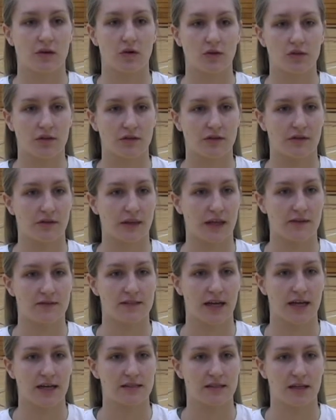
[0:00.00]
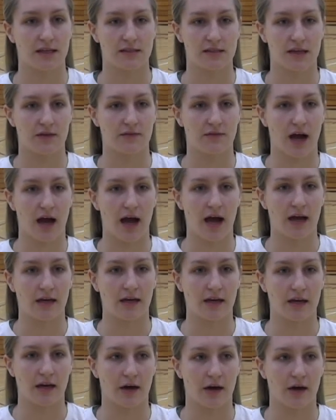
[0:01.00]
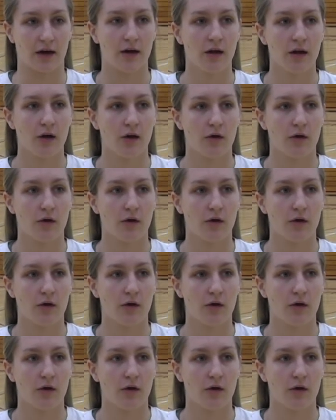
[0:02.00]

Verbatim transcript: the culture that they've set since they've gotten here,